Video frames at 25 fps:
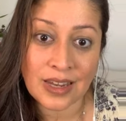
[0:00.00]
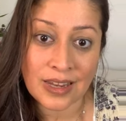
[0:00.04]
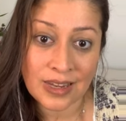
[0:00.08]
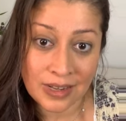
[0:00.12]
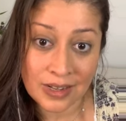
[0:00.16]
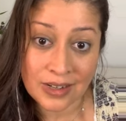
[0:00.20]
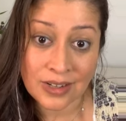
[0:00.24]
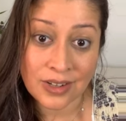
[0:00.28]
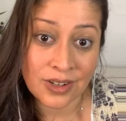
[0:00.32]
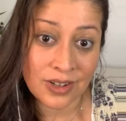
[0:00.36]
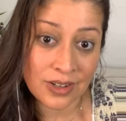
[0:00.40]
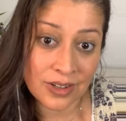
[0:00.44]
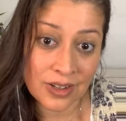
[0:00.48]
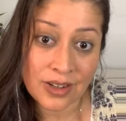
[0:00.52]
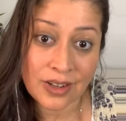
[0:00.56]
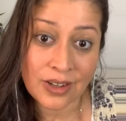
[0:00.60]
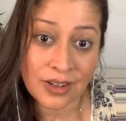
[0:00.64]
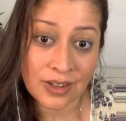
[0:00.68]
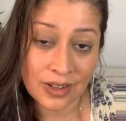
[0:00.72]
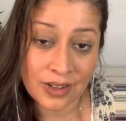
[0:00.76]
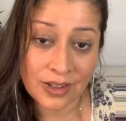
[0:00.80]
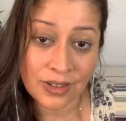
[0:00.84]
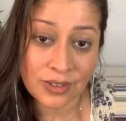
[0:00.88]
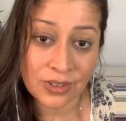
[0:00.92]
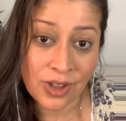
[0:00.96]
in
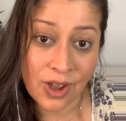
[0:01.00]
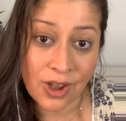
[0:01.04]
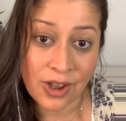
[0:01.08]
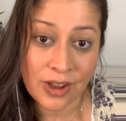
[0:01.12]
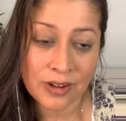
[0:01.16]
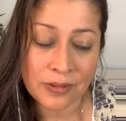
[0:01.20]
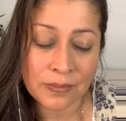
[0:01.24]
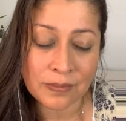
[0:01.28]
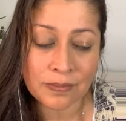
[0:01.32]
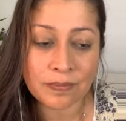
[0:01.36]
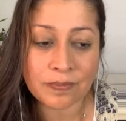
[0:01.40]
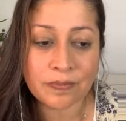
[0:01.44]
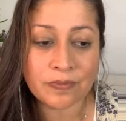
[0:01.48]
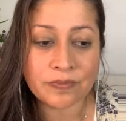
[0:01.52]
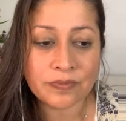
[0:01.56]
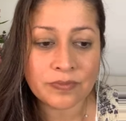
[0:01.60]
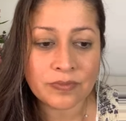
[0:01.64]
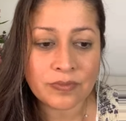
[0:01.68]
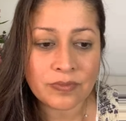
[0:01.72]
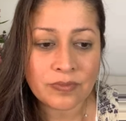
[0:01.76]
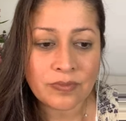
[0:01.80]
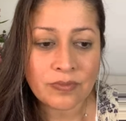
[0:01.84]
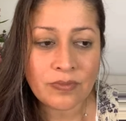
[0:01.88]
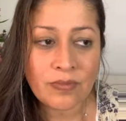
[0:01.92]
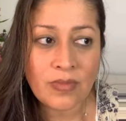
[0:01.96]
uh, a lot.
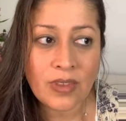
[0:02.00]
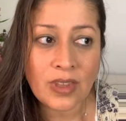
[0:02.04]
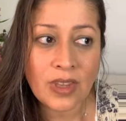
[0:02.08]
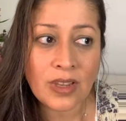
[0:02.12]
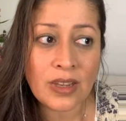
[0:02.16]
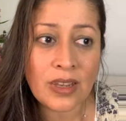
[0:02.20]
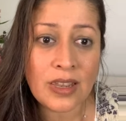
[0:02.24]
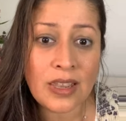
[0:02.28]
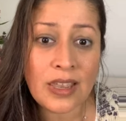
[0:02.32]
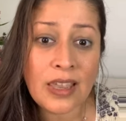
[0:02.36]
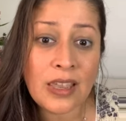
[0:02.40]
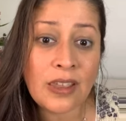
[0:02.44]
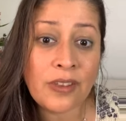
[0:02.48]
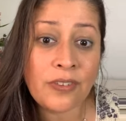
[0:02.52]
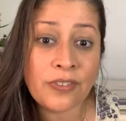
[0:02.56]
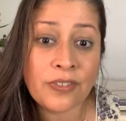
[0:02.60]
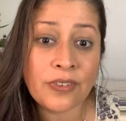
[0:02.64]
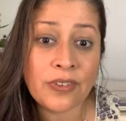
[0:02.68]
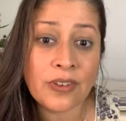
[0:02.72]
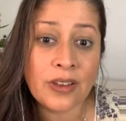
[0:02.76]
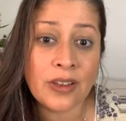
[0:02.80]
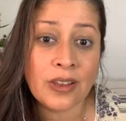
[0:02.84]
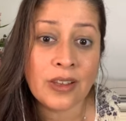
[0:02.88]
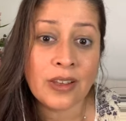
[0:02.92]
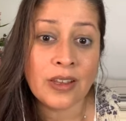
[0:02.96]
If
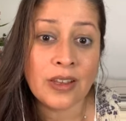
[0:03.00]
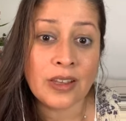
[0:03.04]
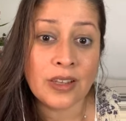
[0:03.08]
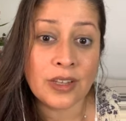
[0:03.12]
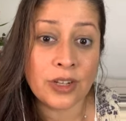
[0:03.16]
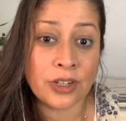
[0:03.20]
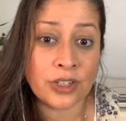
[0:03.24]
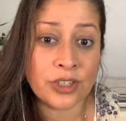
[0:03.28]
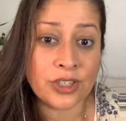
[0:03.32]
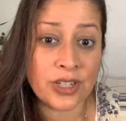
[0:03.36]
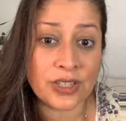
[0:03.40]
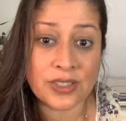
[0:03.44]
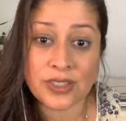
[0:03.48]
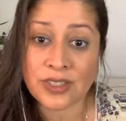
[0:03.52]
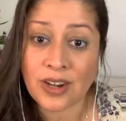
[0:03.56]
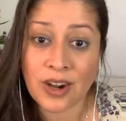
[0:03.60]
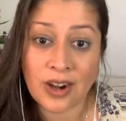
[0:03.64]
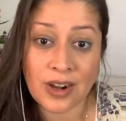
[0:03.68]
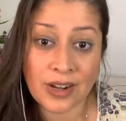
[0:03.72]
you're just